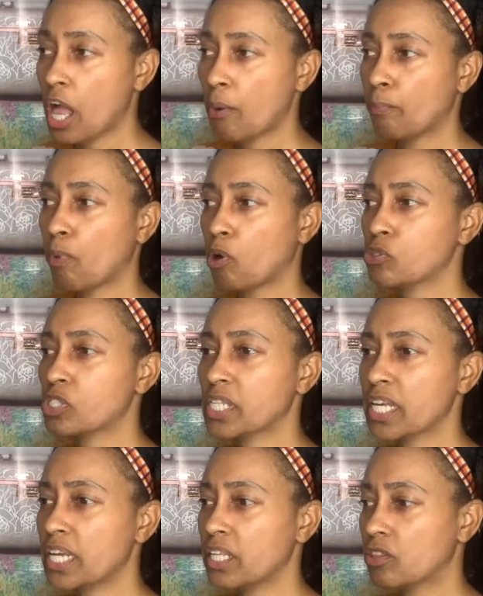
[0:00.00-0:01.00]

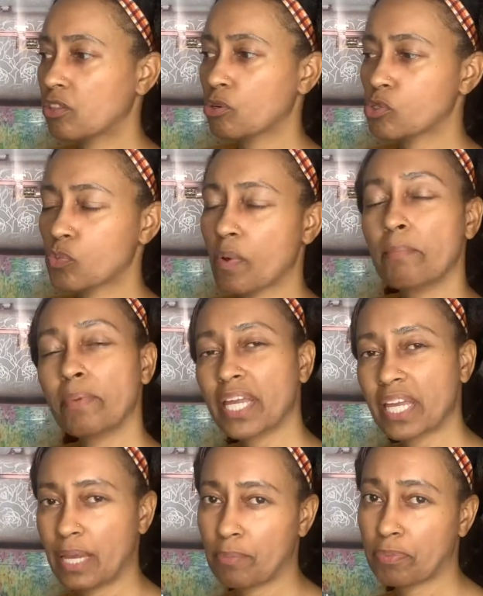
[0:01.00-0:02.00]
mostly those women
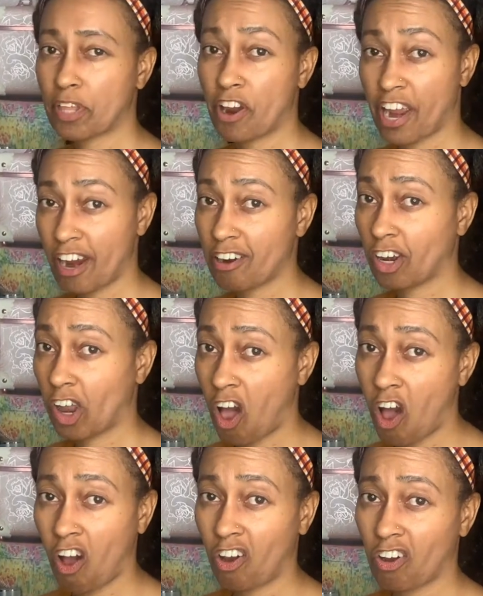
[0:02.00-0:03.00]
keep their hair
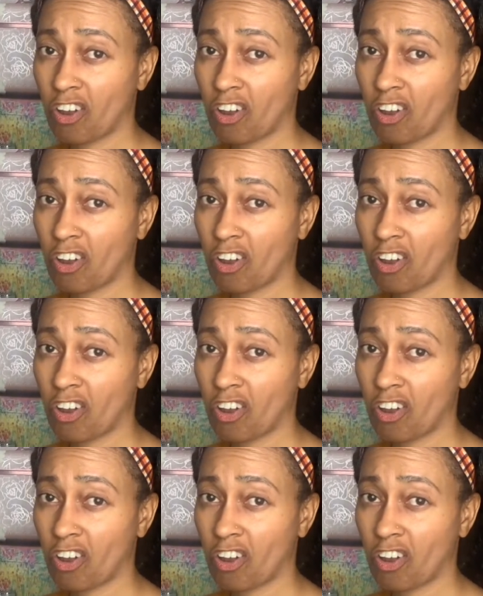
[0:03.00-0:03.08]
long.